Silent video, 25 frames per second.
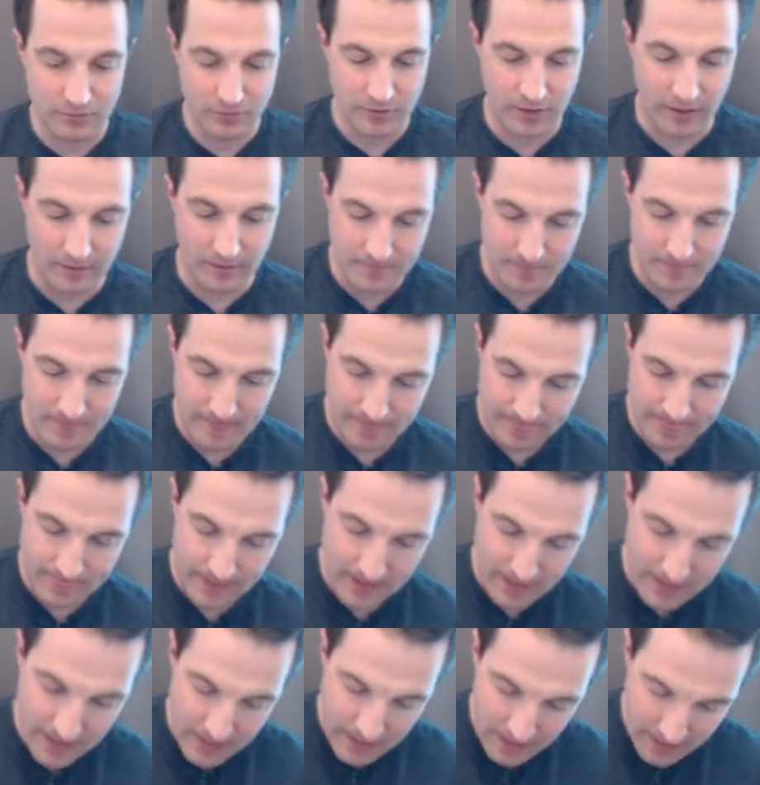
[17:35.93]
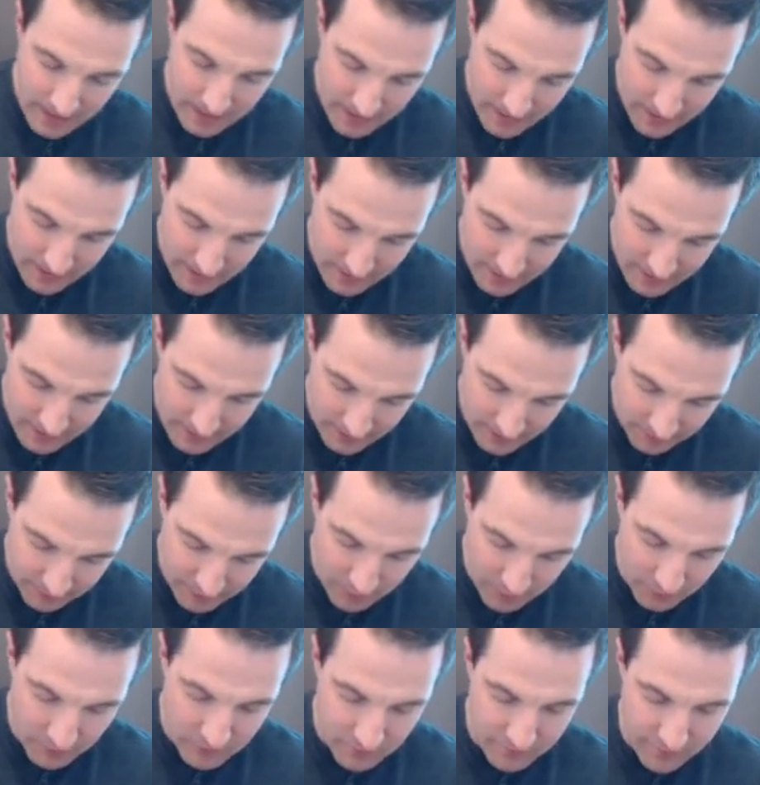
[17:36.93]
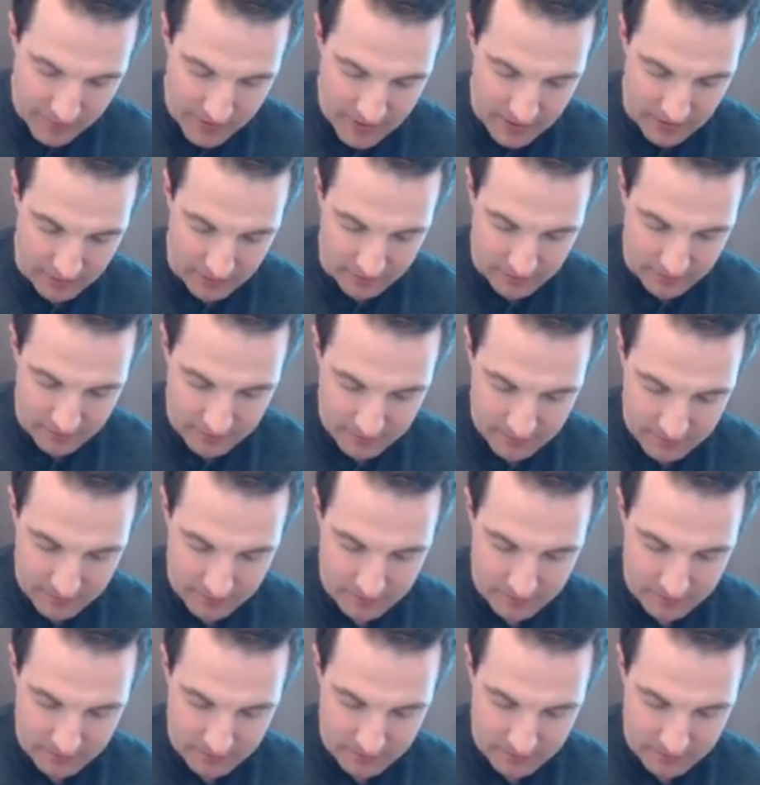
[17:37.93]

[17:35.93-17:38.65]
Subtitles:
Okay? And then if we go in the vein,